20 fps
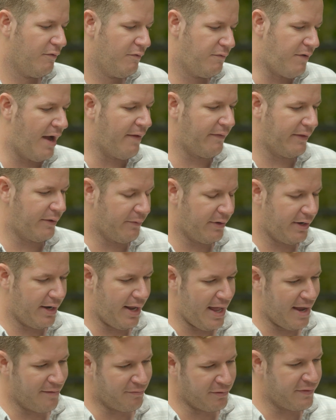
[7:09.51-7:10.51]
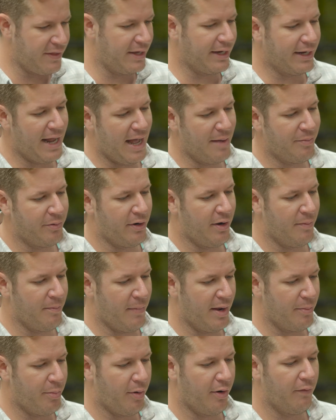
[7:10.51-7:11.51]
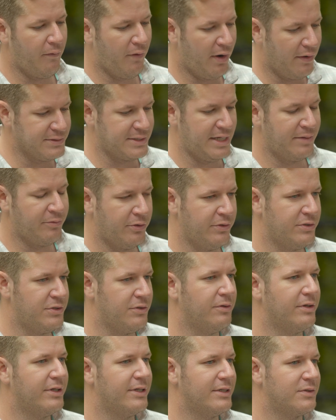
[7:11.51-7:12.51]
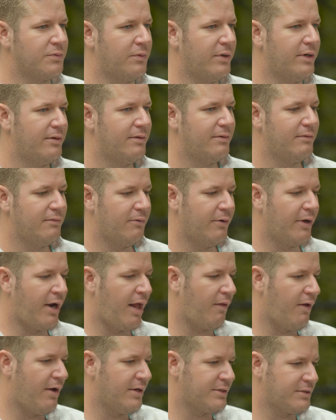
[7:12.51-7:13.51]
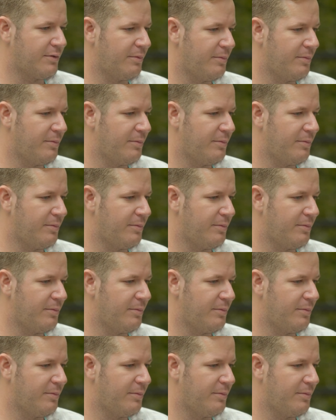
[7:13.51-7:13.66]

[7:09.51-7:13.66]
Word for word: Finally, when everything had happened on my part where I was able to do it is when, when I lost